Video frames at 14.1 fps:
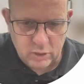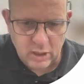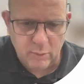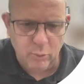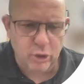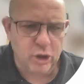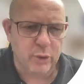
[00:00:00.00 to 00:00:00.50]

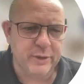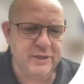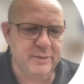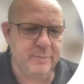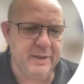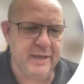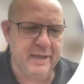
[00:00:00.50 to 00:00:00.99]
and we're going
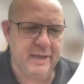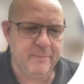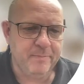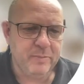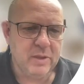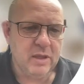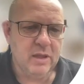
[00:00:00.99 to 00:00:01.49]
to be
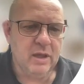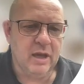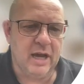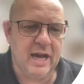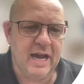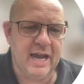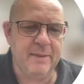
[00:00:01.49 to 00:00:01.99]
a
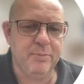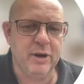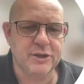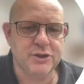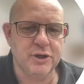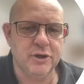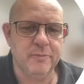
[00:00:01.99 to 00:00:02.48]
low
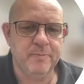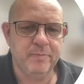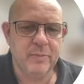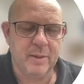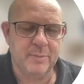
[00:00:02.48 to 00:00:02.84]
pressure,